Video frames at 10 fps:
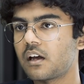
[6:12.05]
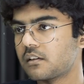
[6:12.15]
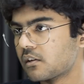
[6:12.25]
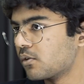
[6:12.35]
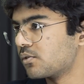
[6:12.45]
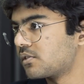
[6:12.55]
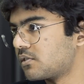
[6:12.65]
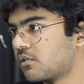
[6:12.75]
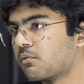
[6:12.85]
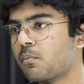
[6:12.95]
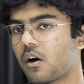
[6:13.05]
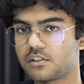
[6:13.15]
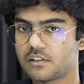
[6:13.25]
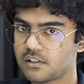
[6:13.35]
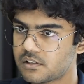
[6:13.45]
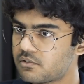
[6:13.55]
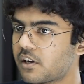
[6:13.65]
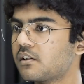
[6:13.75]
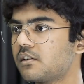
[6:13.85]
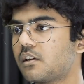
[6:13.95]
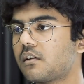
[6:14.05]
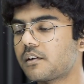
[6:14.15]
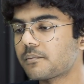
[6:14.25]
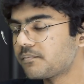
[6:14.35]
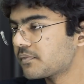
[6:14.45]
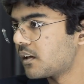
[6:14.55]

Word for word: and then closes around march this is the regular deadline